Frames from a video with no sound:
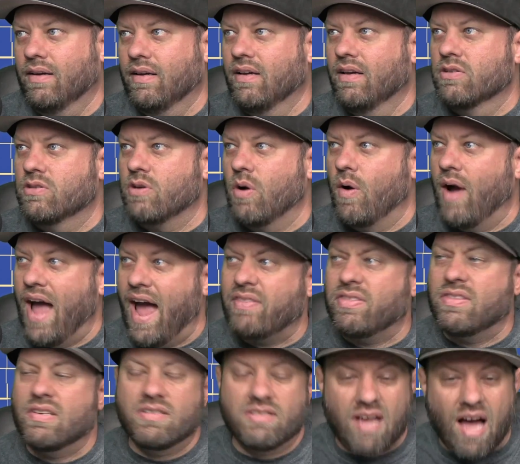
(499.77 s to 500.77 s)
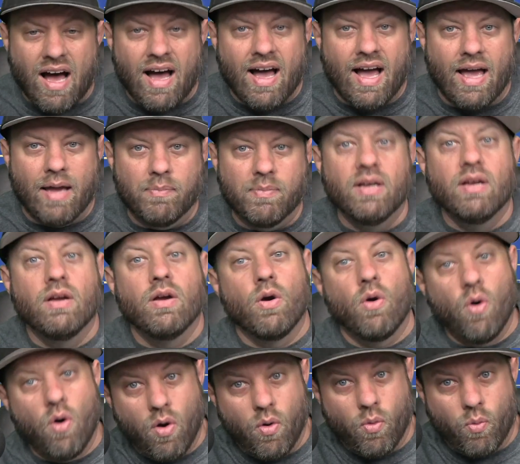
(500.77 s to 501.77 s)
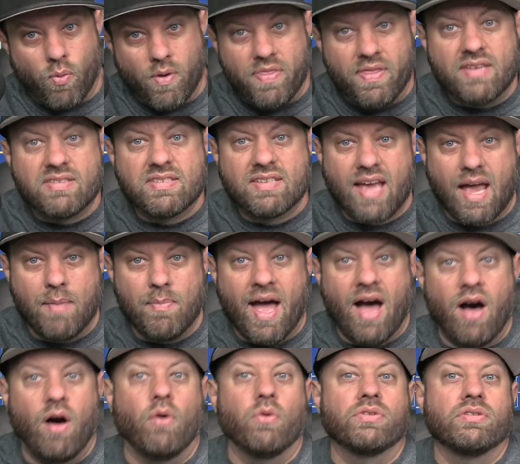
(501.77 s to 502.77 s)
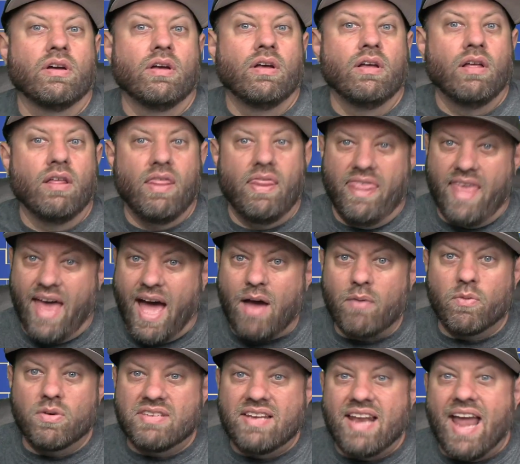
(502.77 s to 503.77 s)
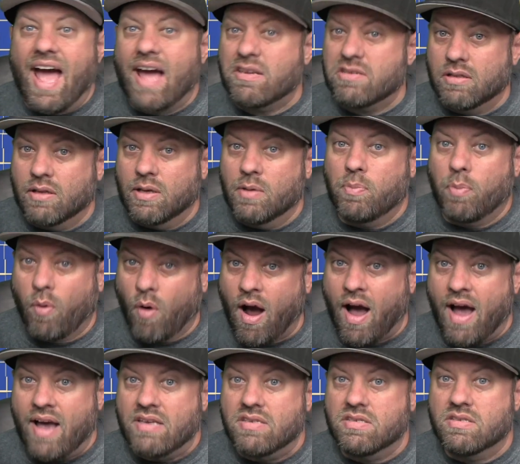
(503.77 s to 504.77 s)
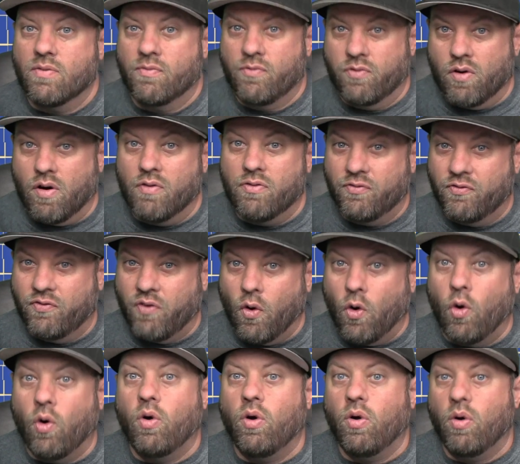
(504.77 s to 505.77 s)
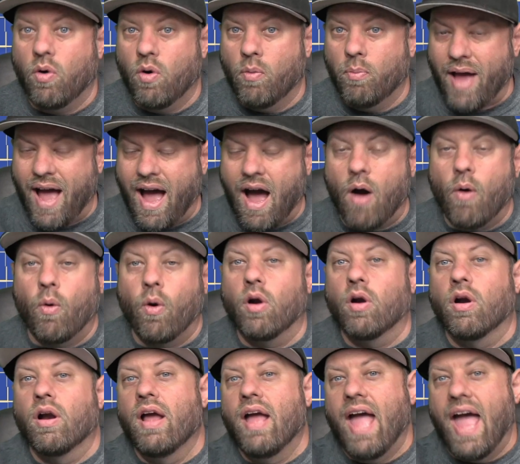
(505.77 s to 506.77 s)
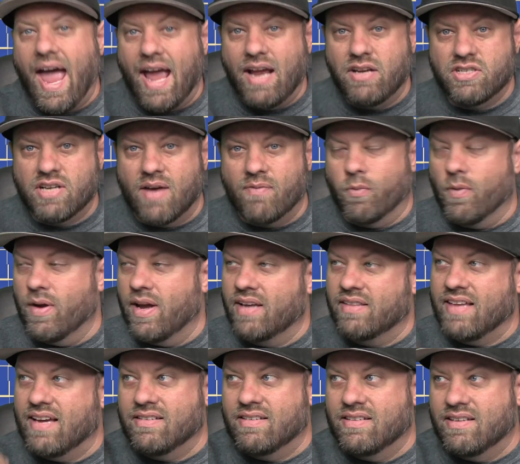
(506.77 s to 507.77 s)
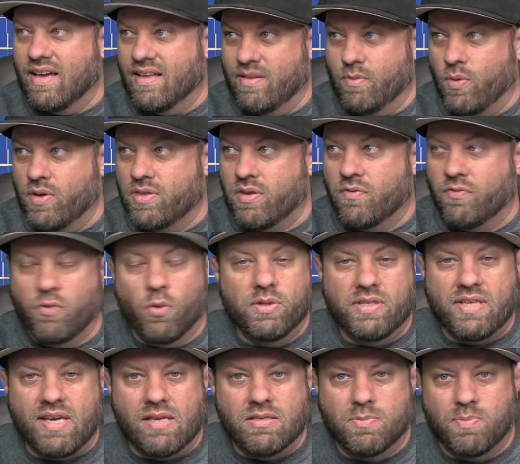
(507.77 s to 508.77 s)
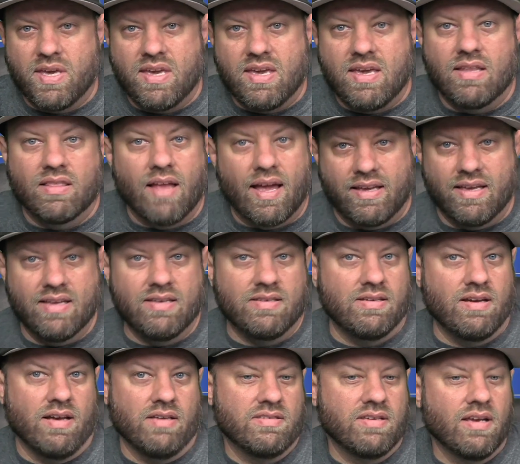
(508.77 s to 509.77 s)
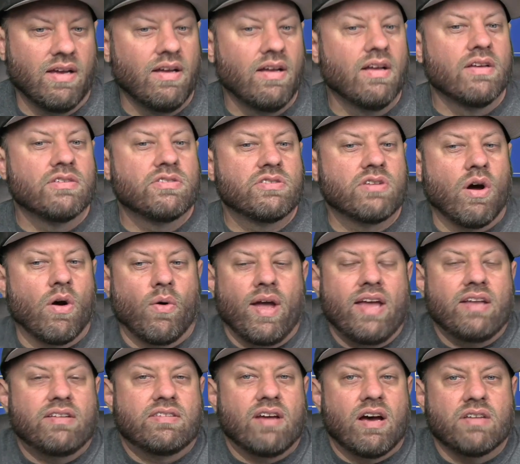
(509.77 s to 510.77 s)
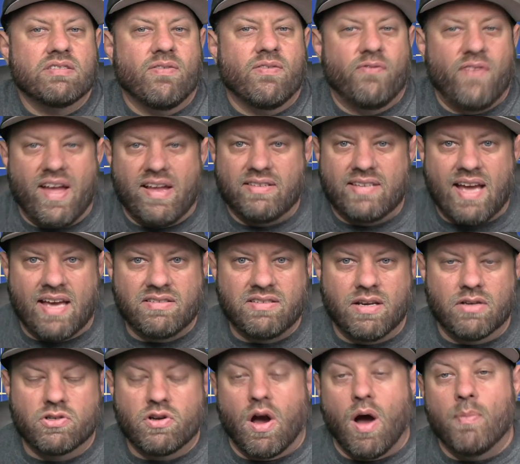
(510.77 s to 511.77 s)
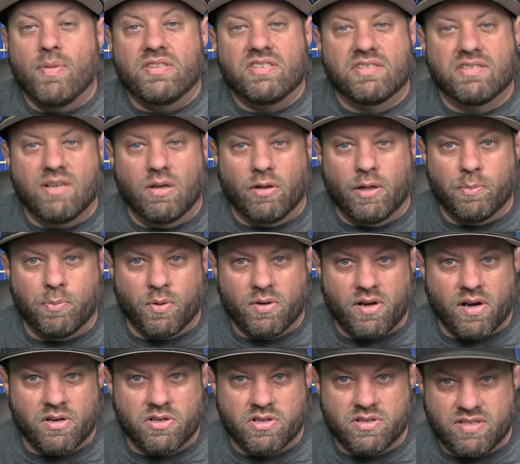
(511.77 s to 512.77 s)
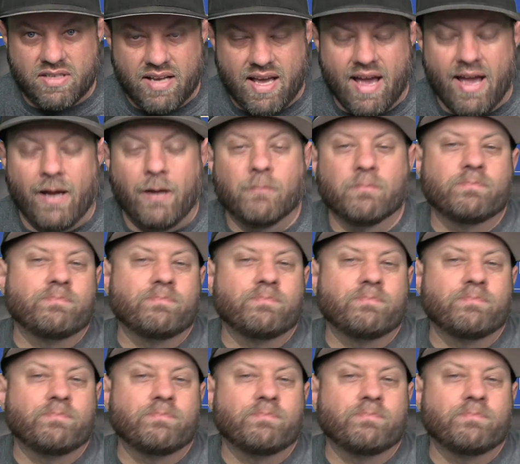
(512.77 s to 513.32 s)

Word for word: So at the time when this came out, that was an excellent price for a full power HF rig that with a full DSP like it does. So it does a fantastic job. It's still in production today.